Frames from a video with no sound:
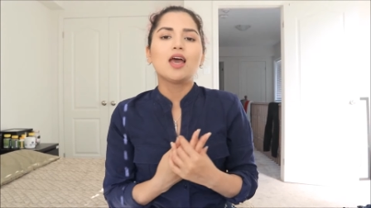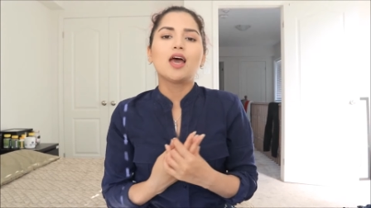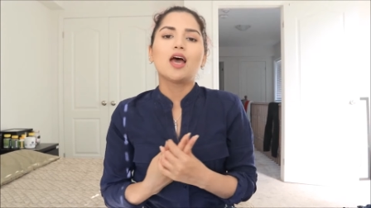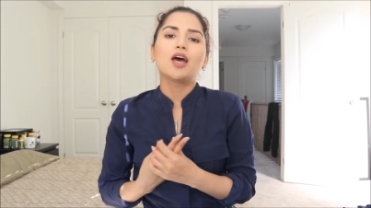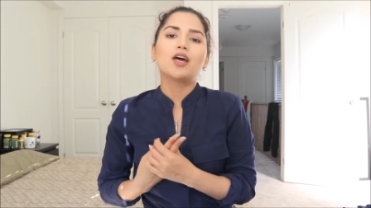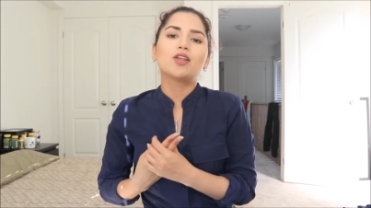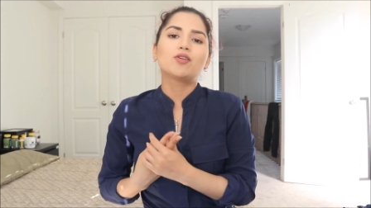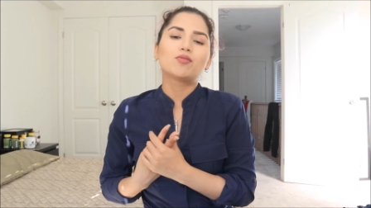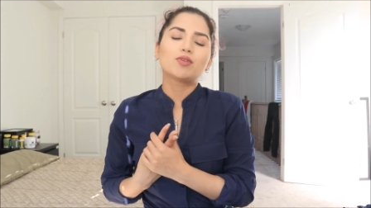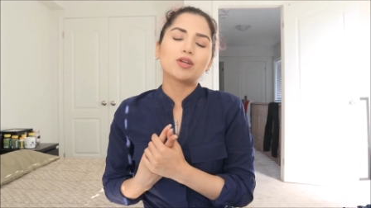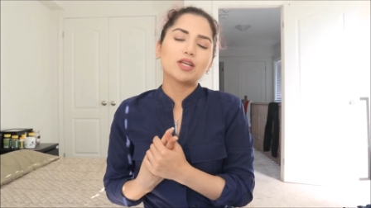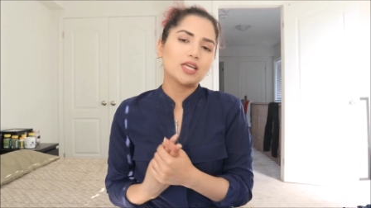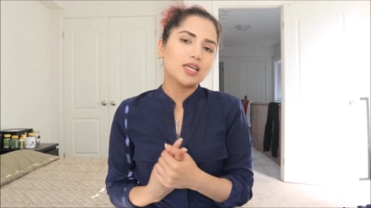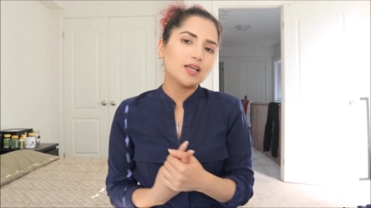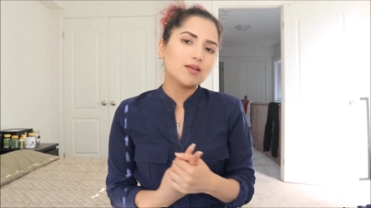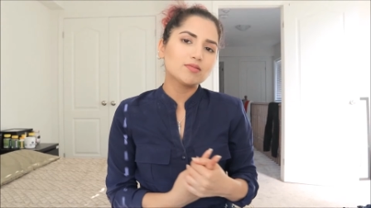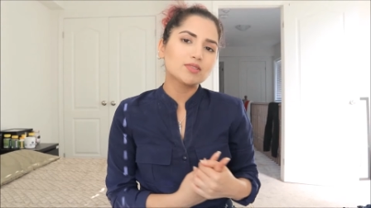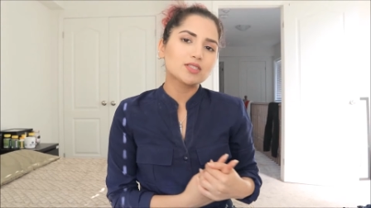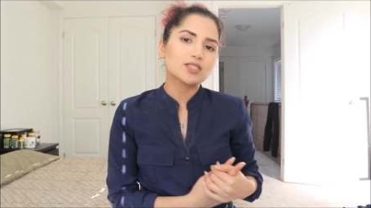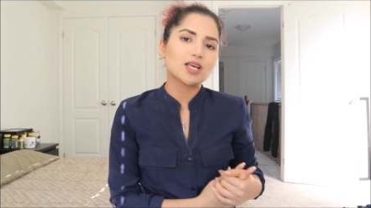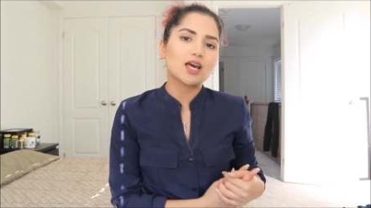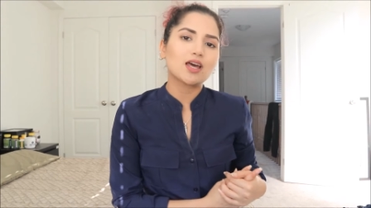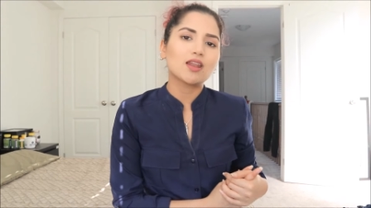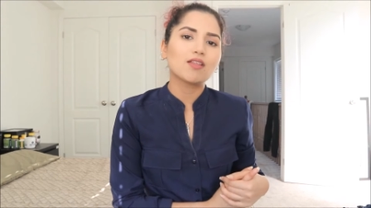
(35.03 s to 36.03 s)
and
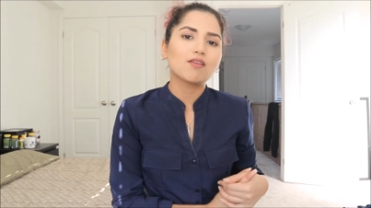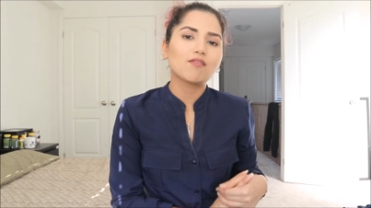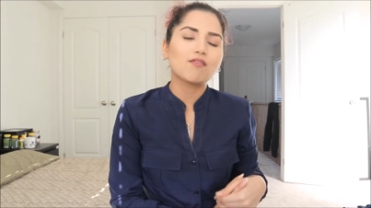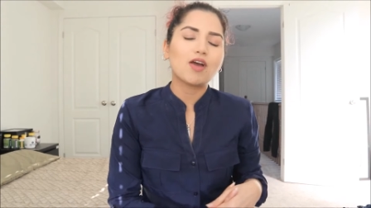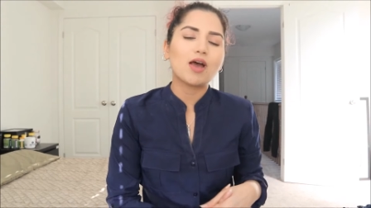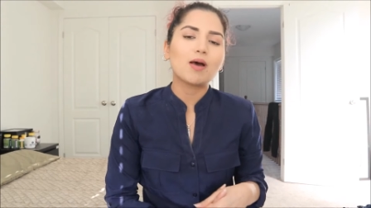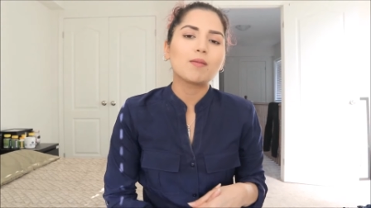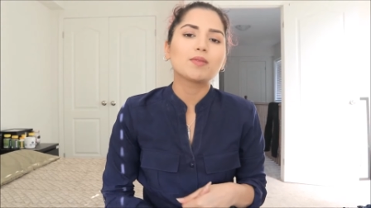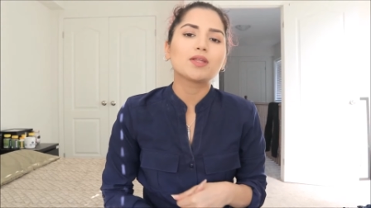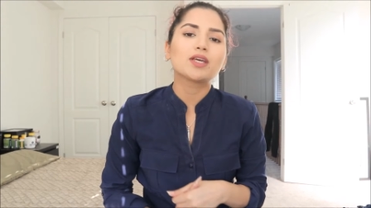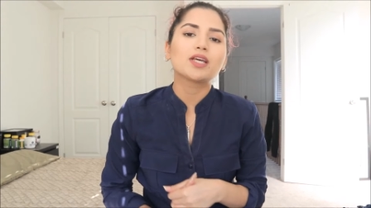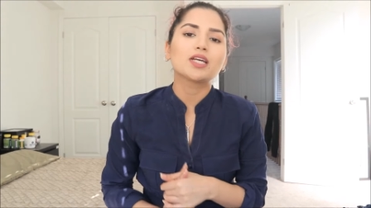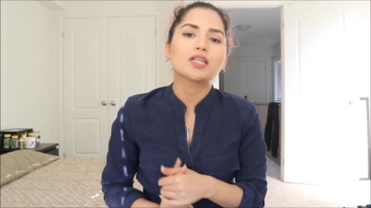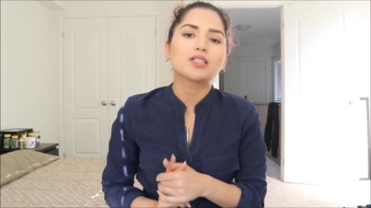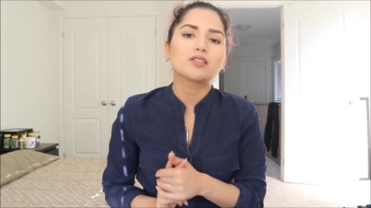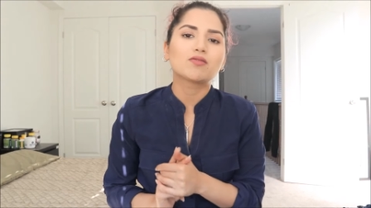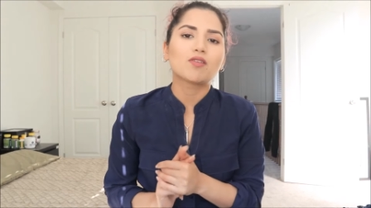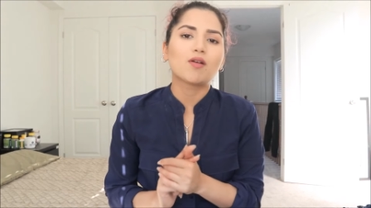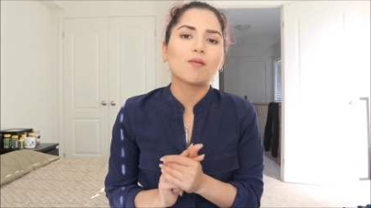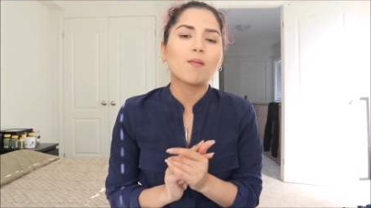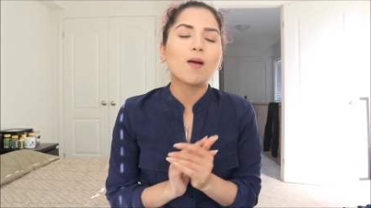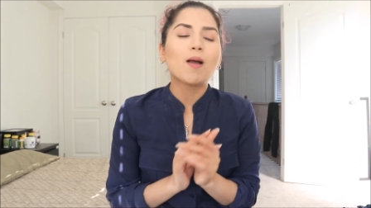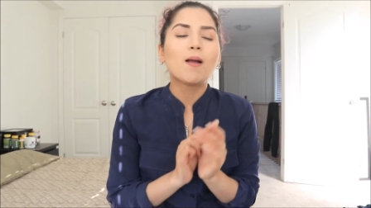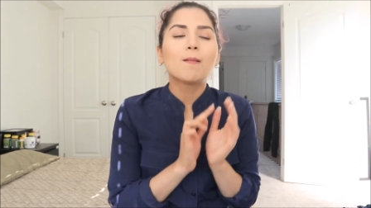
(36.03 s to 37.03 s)
Raheem's side of the family is
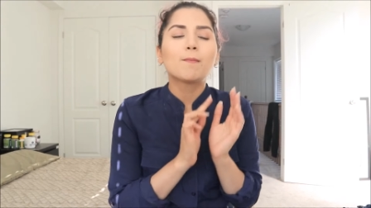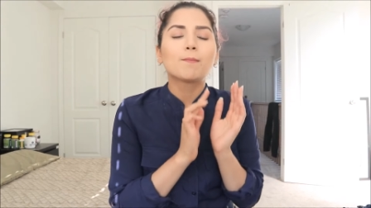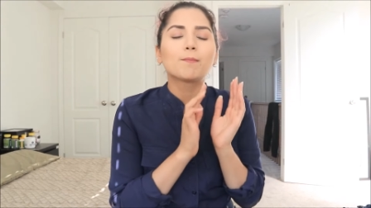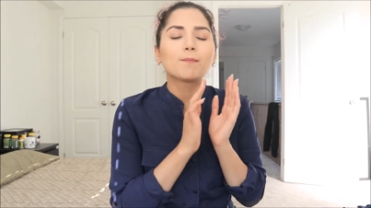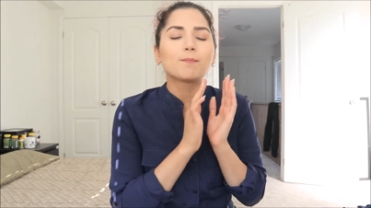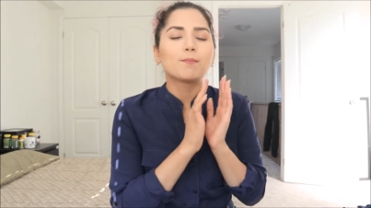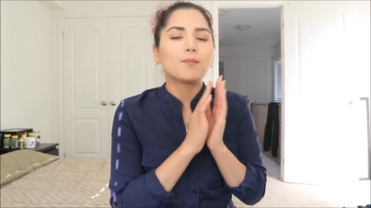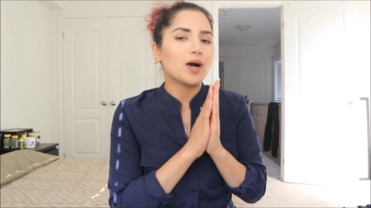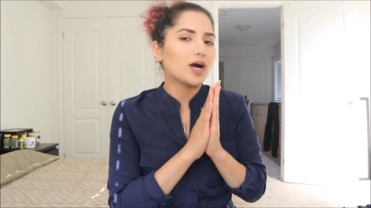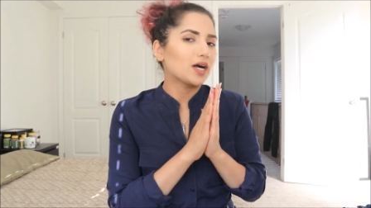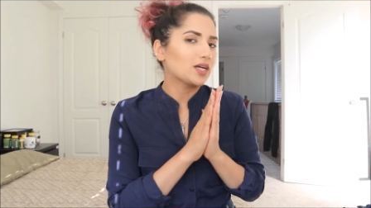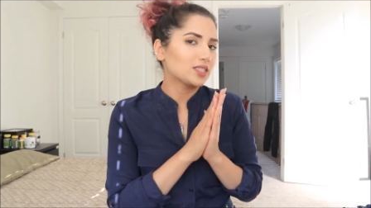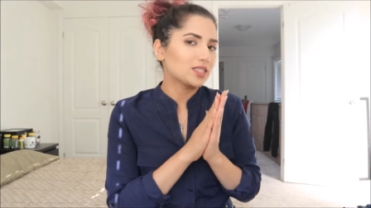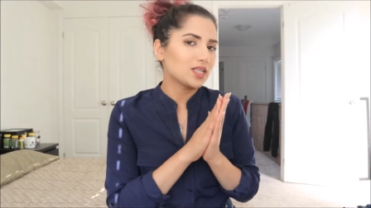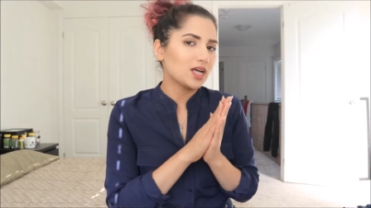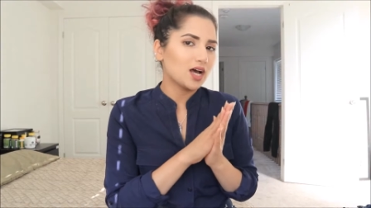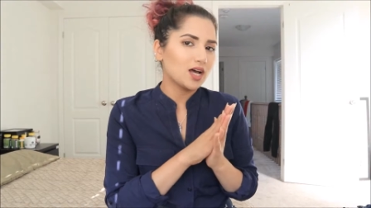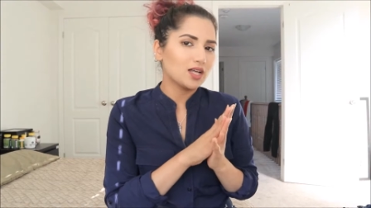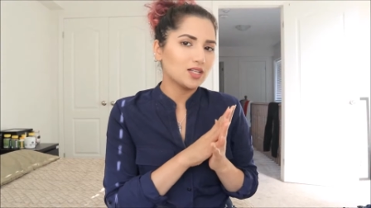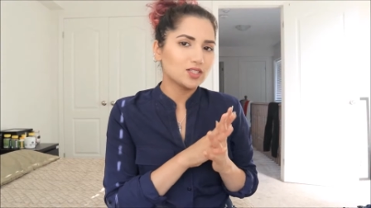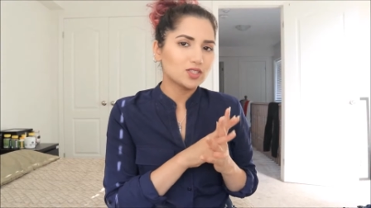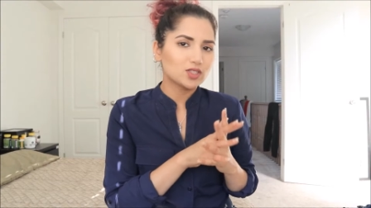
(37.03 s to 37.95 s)
from Pakistan.